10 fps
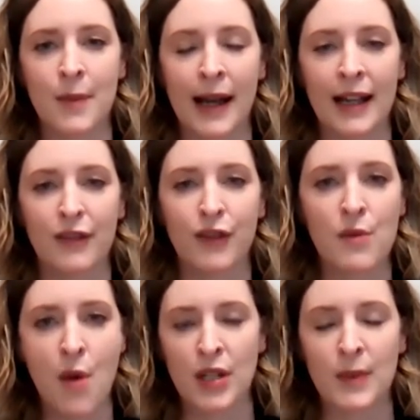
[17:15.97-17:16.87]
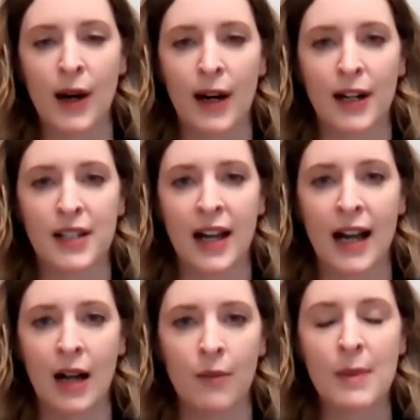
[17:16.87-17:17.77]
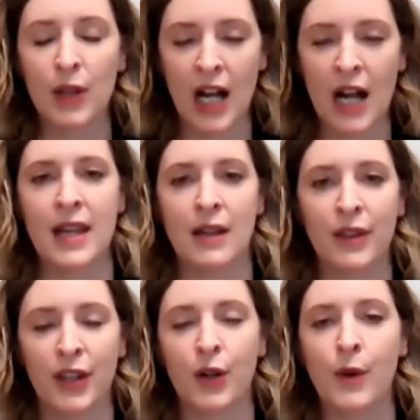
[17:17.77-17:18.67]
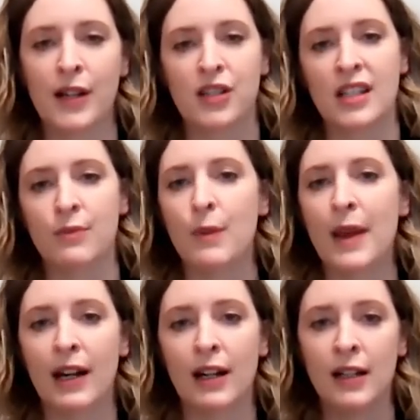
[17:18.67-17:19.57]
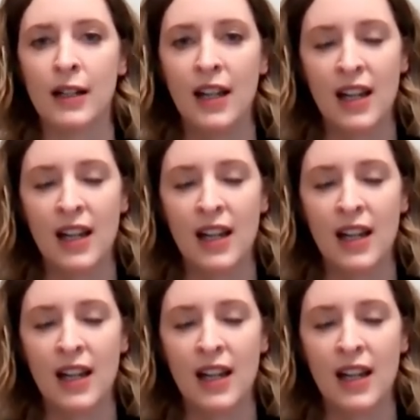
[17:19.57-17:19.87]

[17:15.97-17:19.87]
But for the most part, people come in with their questions prepared.